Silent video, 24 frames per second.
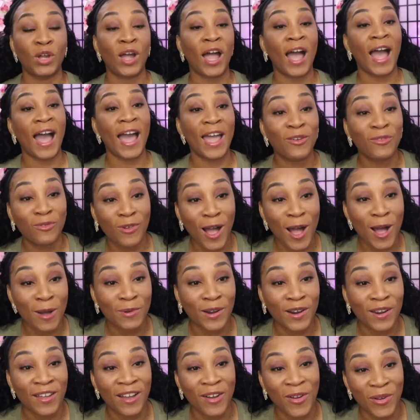Hi,
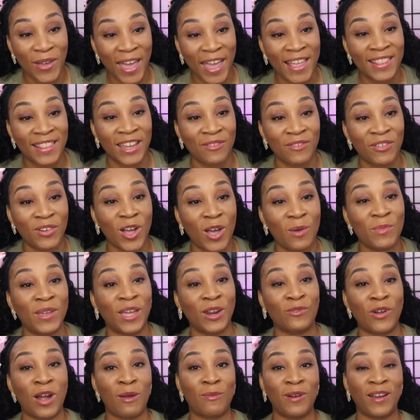Robert. Okay, never come
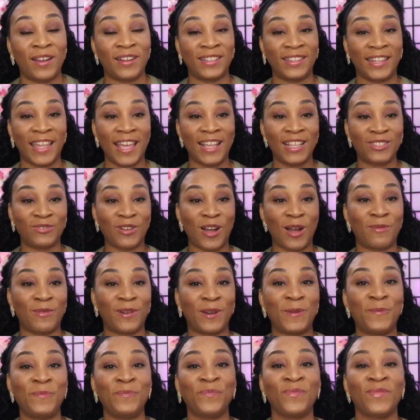again, Robert. Thanks,
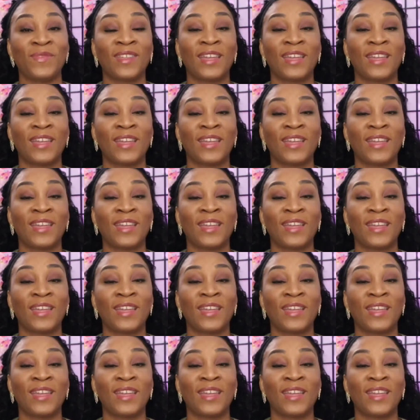Robert.